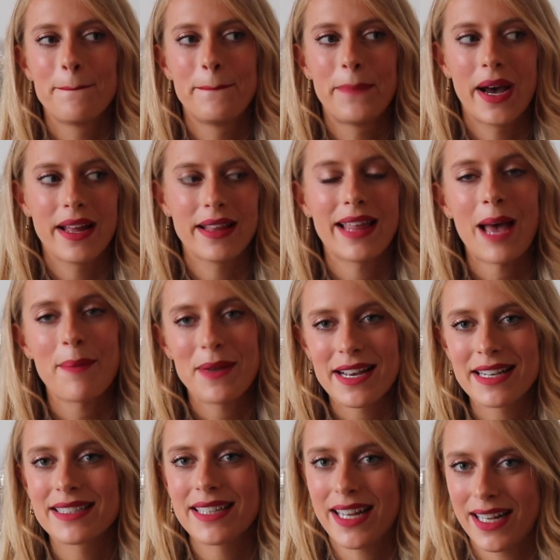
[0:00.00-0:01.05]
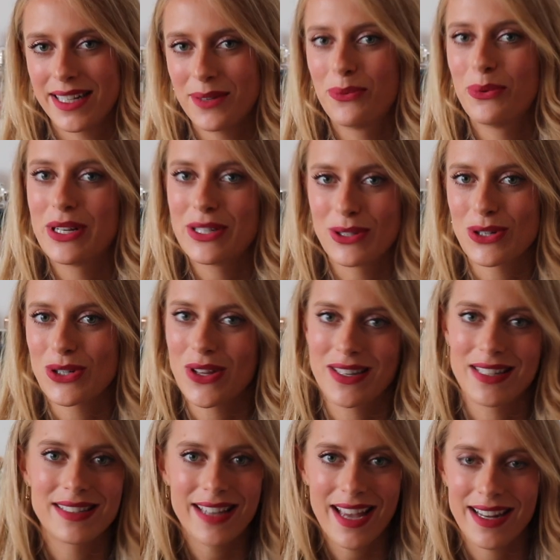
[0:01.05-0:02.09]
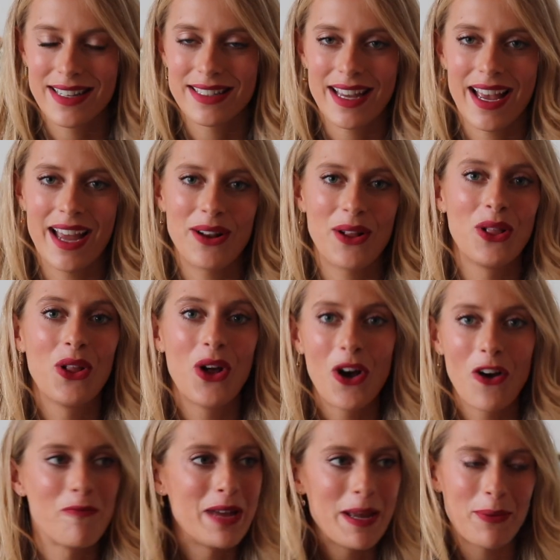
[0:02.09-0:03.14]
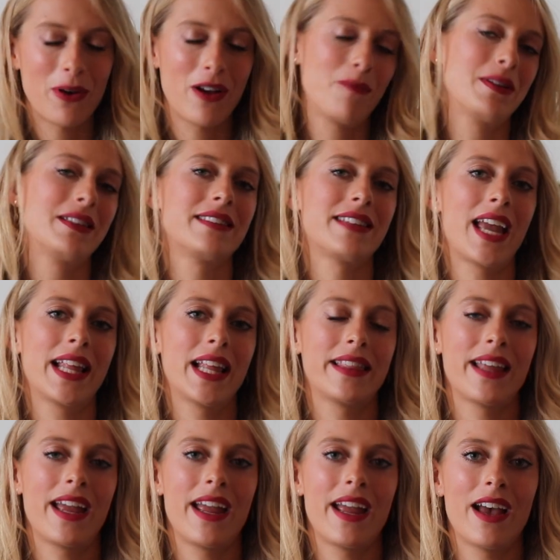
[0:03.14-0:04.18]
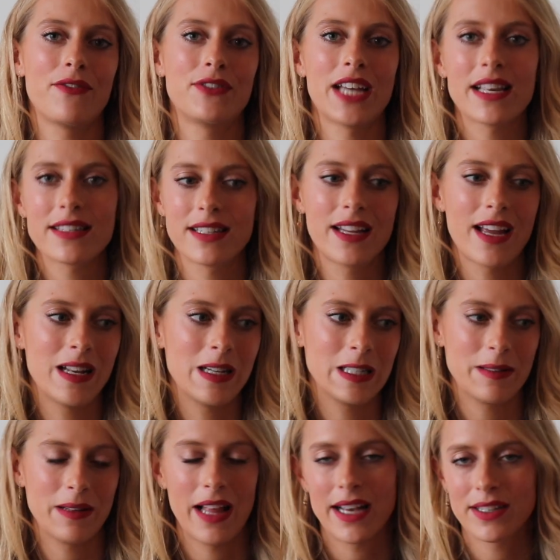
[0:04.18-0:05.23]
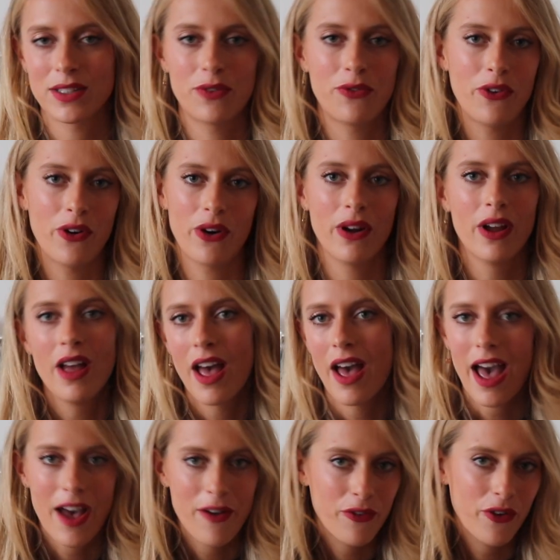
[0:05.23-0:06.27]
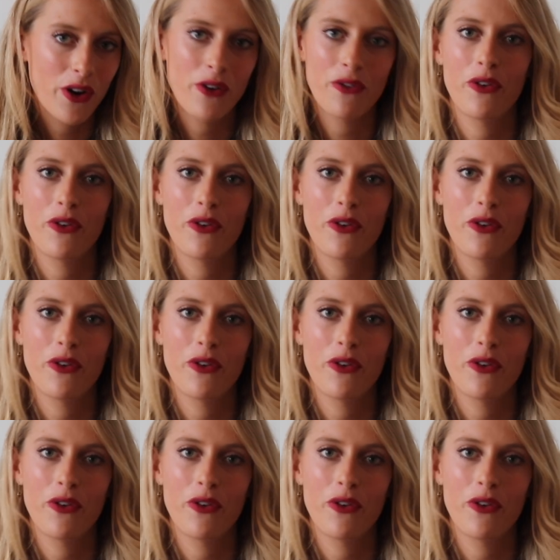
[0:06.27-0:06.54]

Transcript: But that being said, I did research on this scent, and a lot of people have been saying that they have tested it and it's lasted forever,